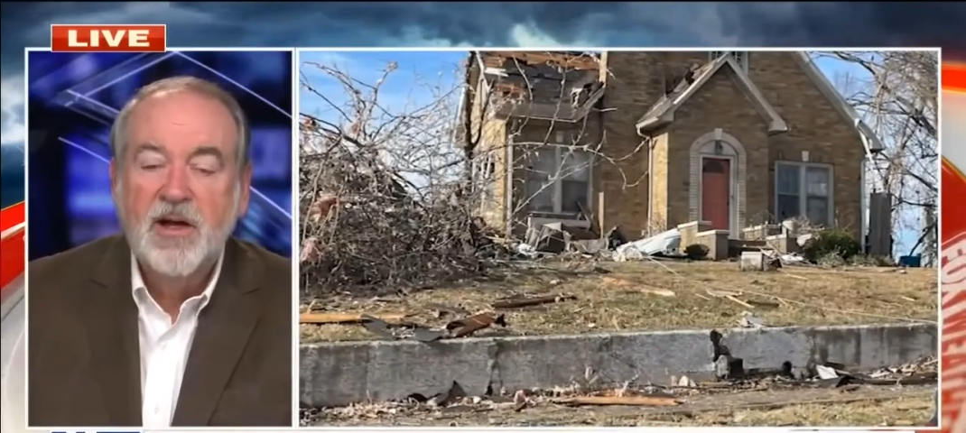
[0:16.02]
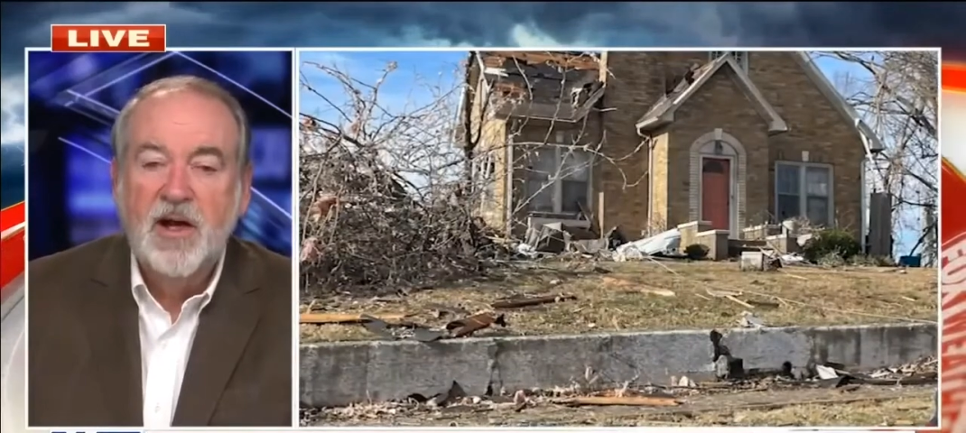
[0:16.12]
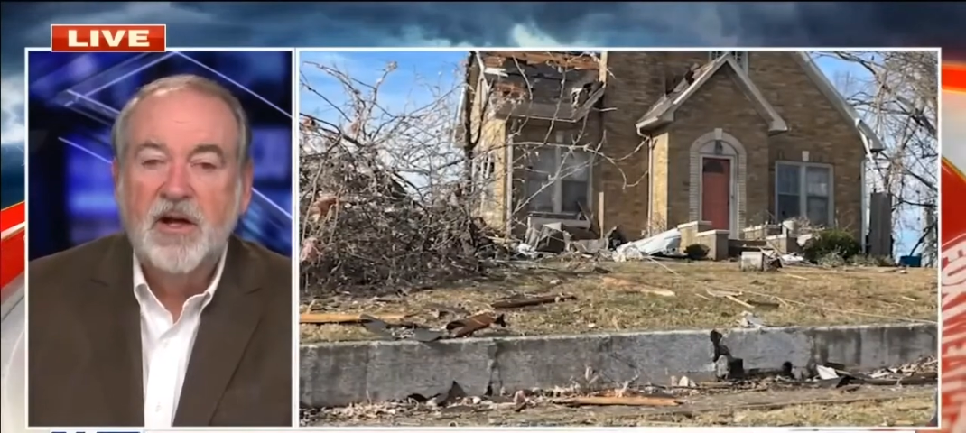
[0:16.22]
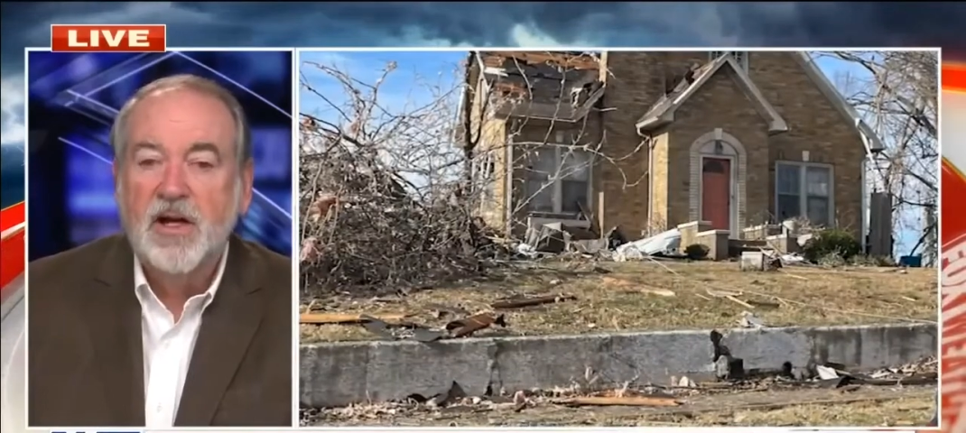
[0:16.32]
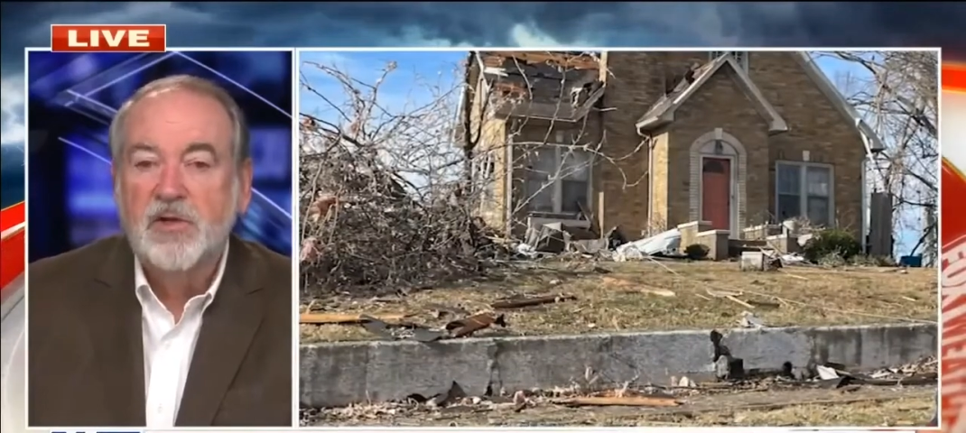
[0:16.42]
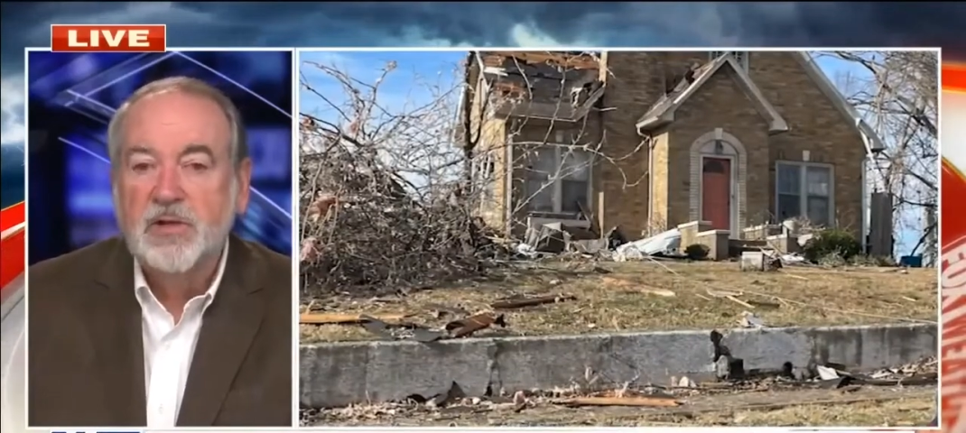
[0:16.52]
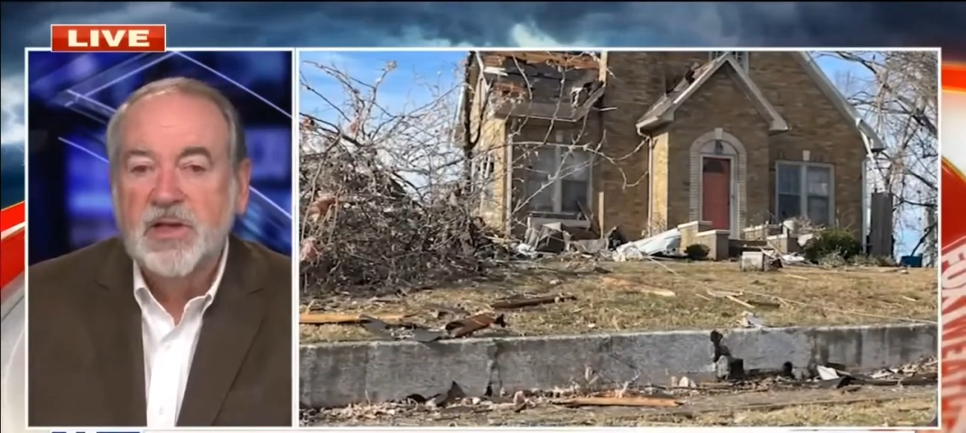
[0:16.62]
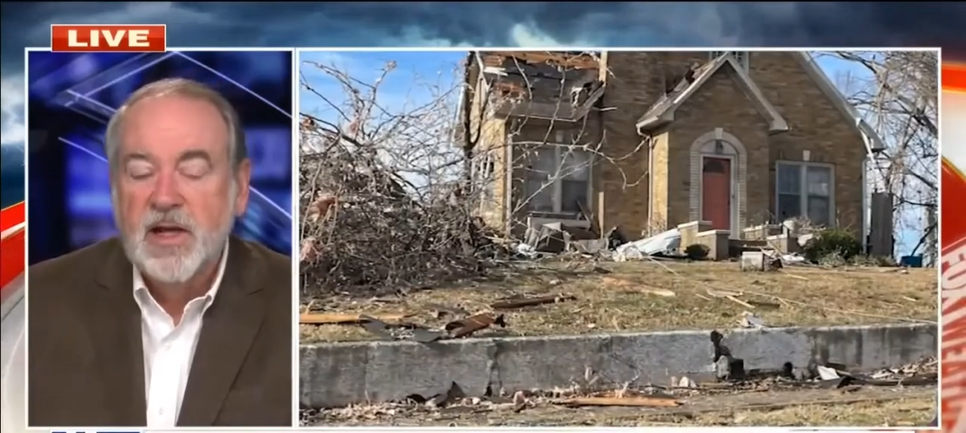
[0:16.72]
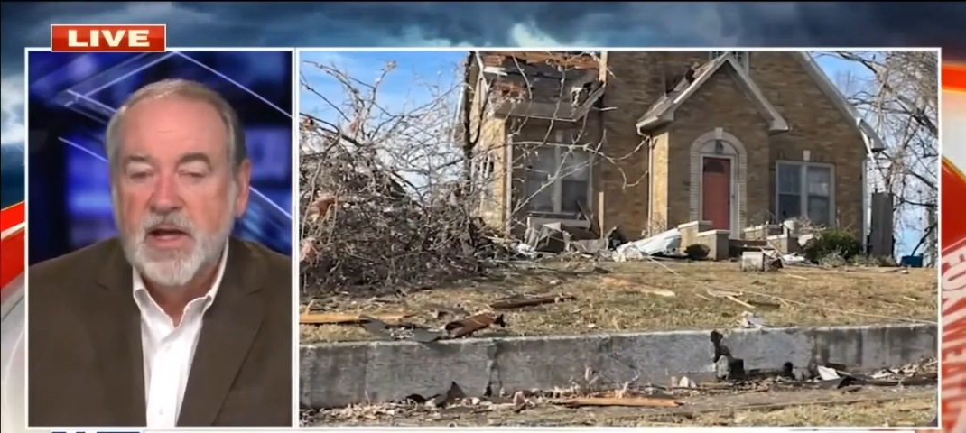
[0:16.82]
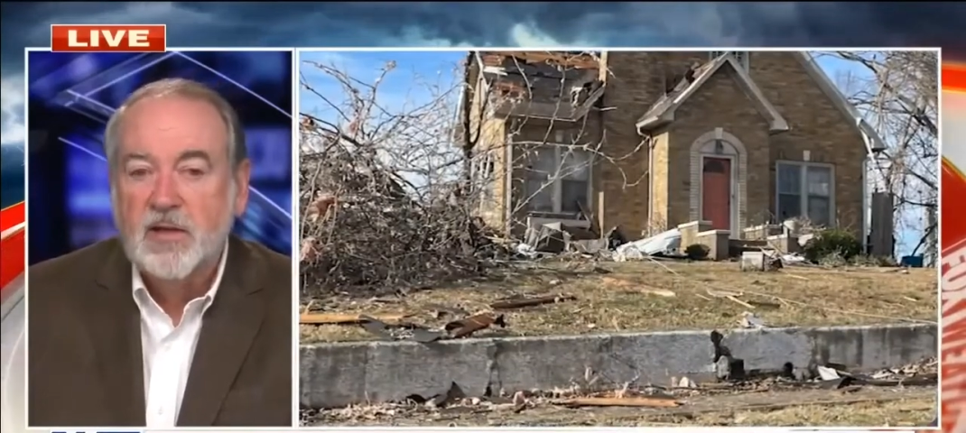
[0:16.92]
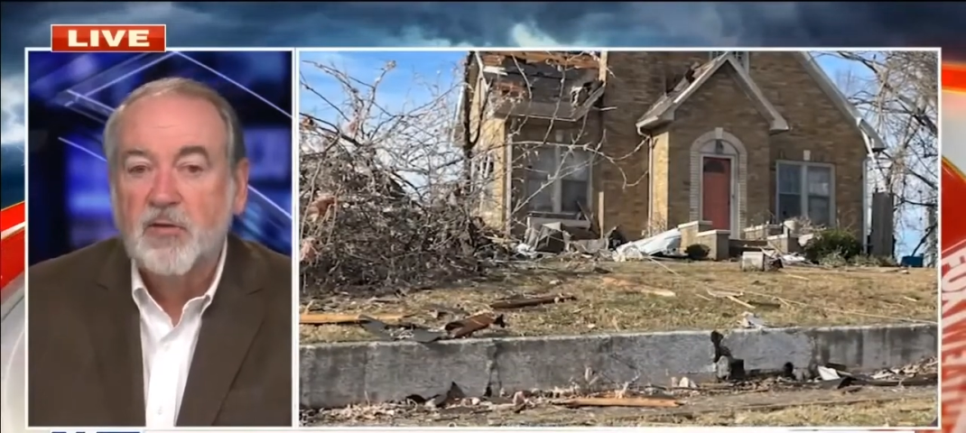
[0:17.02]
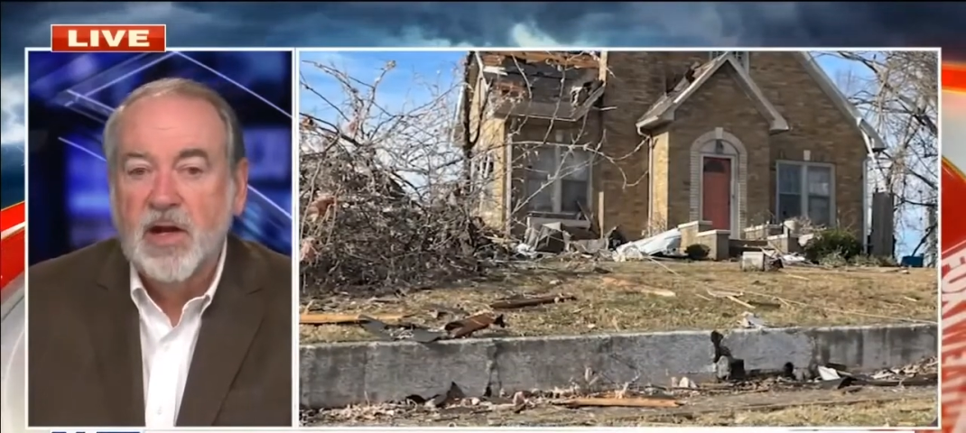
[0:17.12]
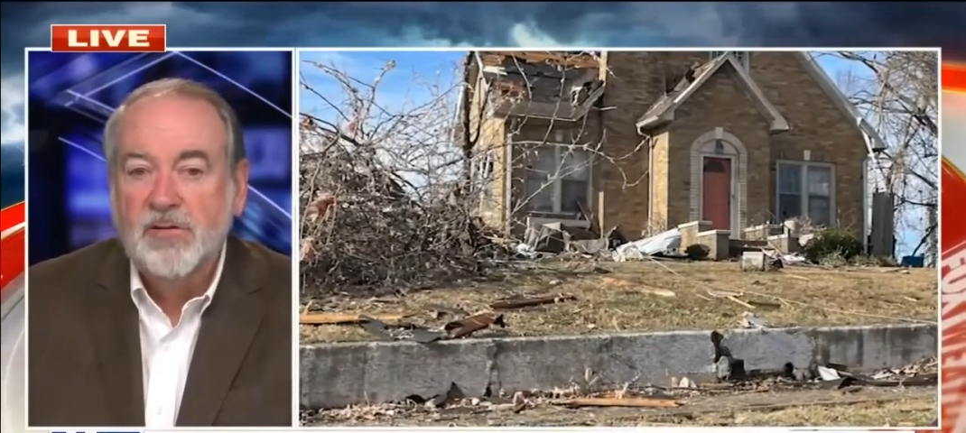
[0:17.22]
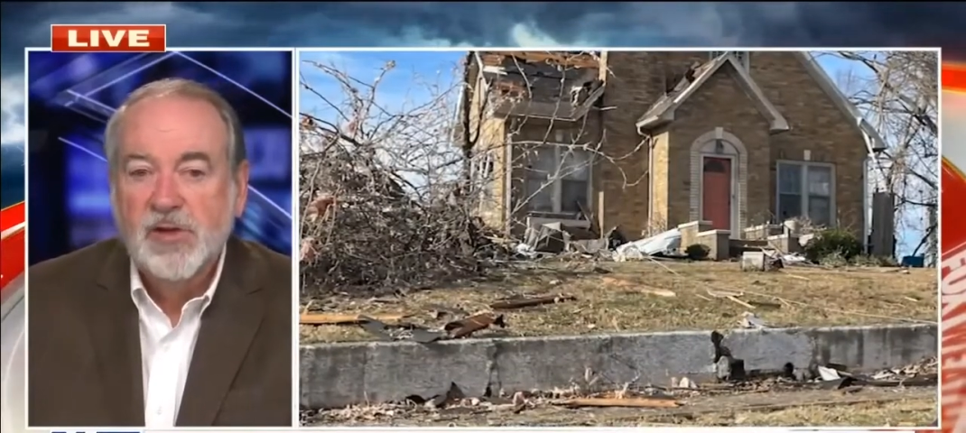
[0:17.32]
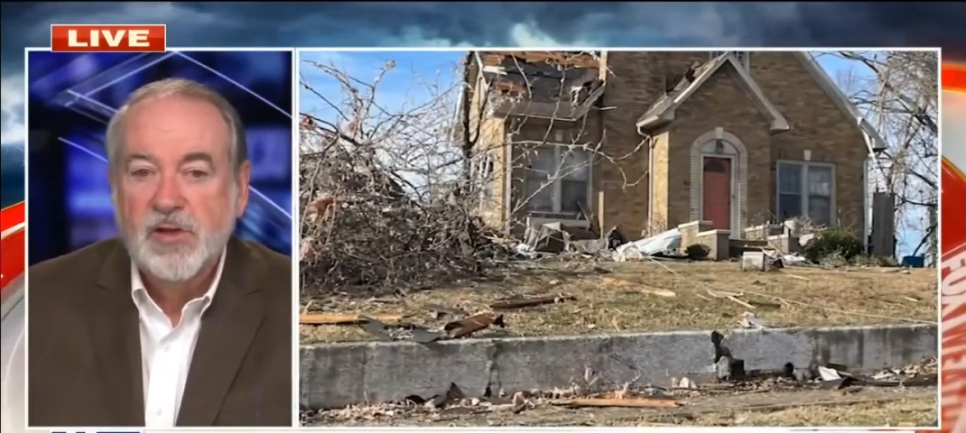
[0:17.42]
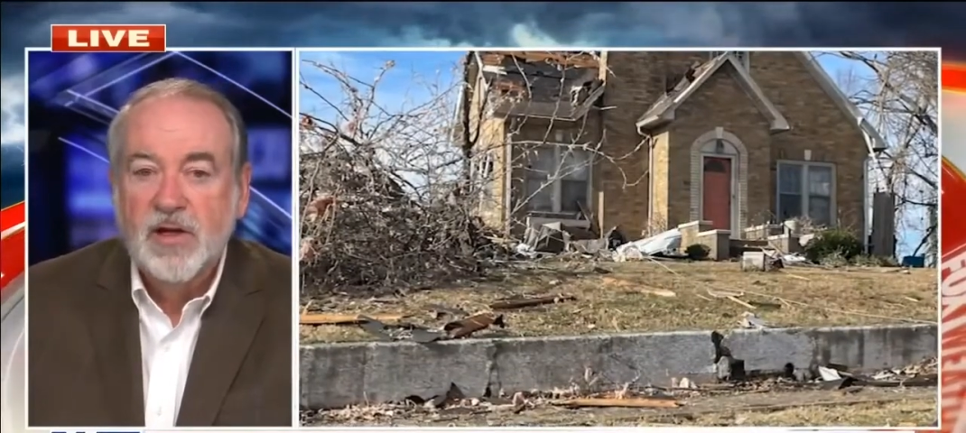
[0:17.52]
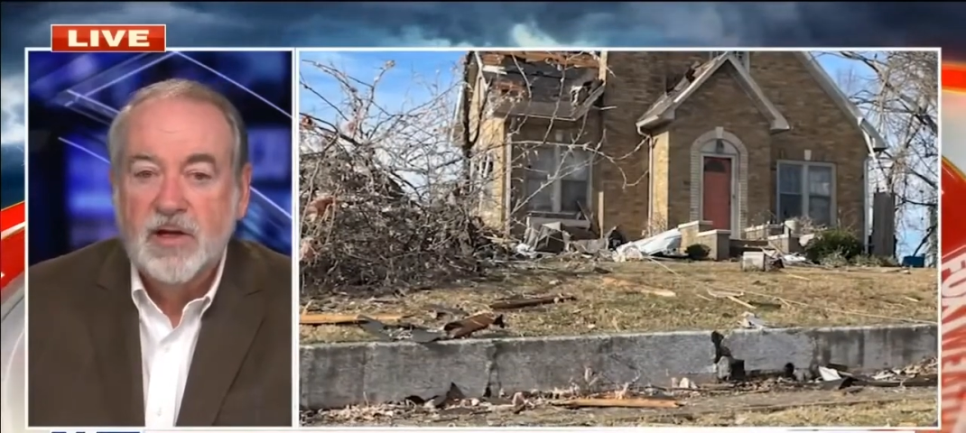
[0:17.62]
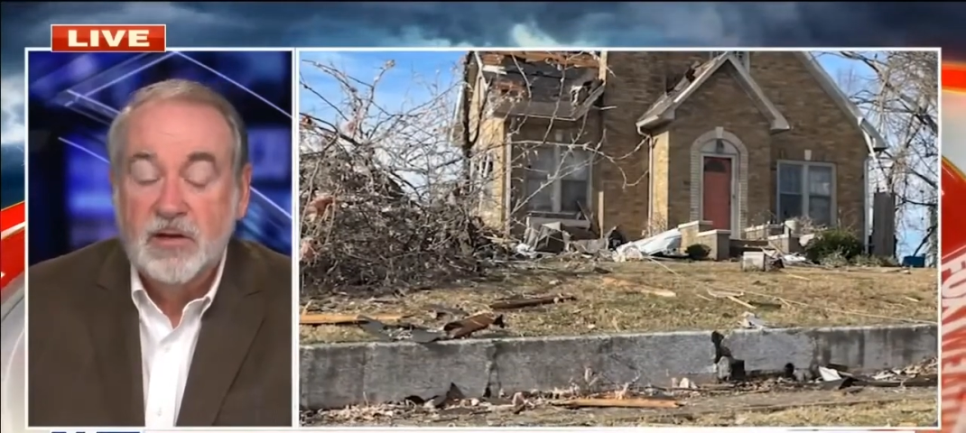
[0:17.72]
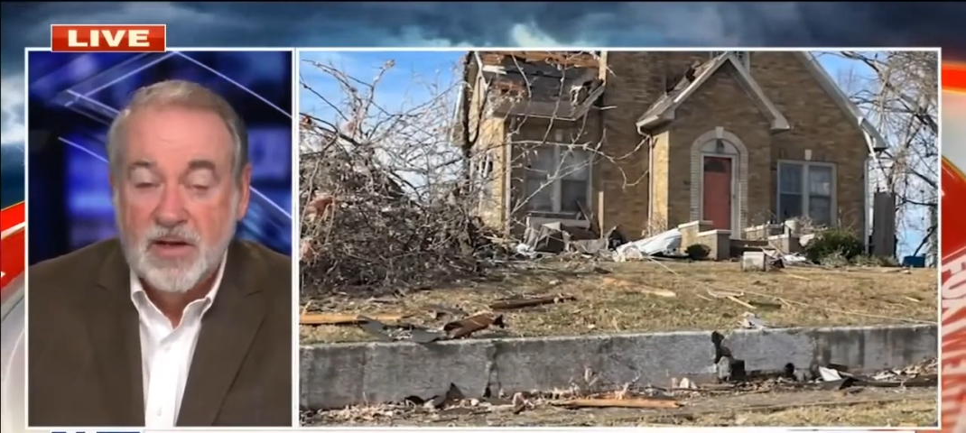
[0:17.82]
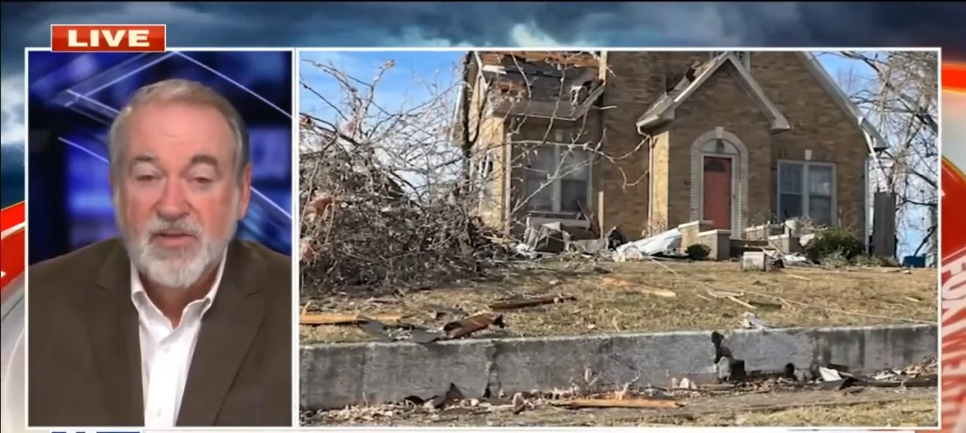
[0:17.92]
another one that hit when I was
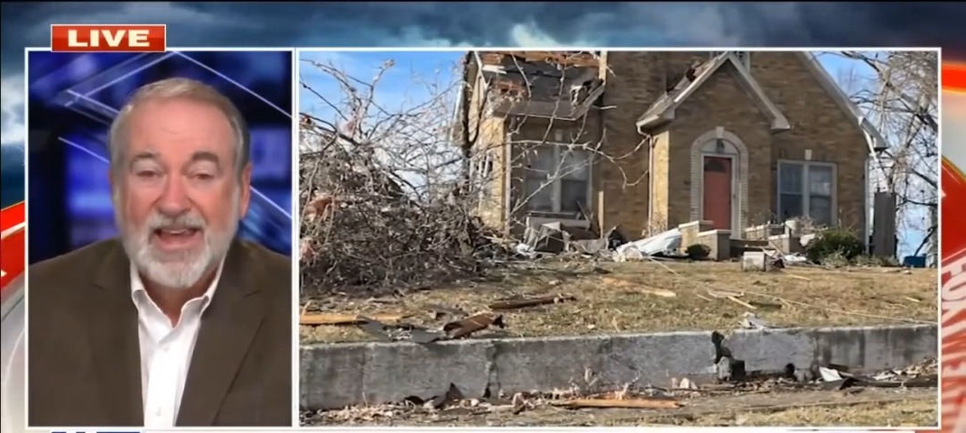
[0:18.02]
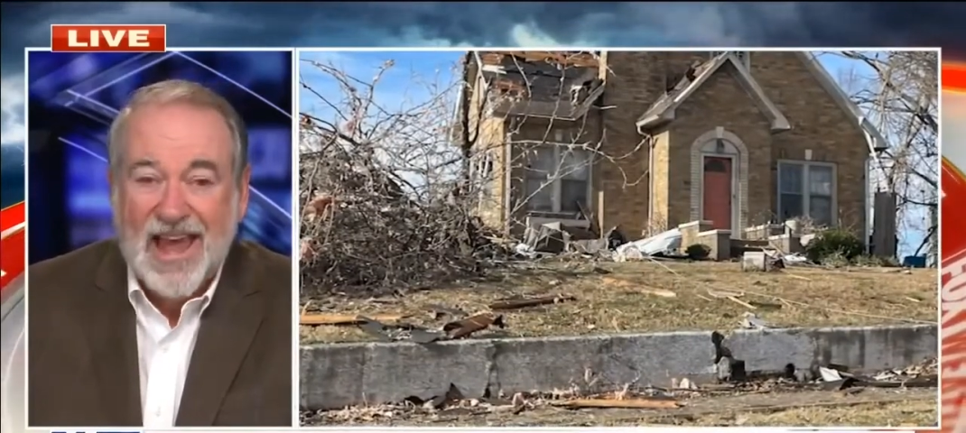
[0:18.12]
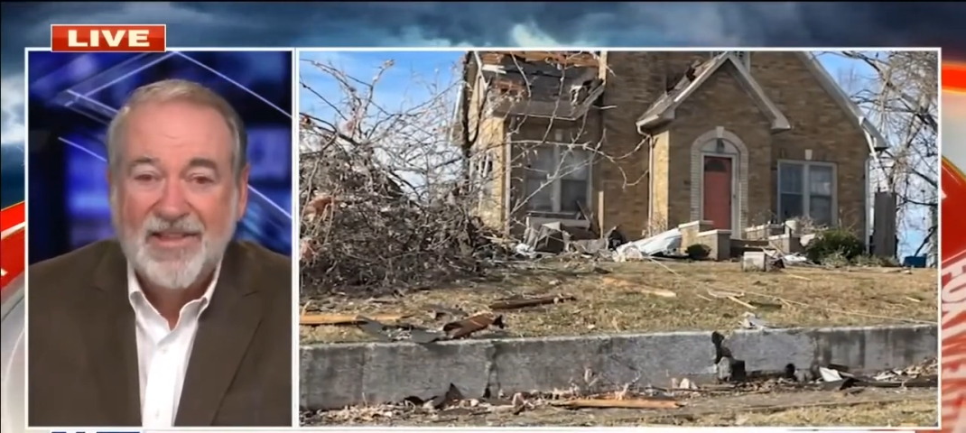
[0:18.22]
living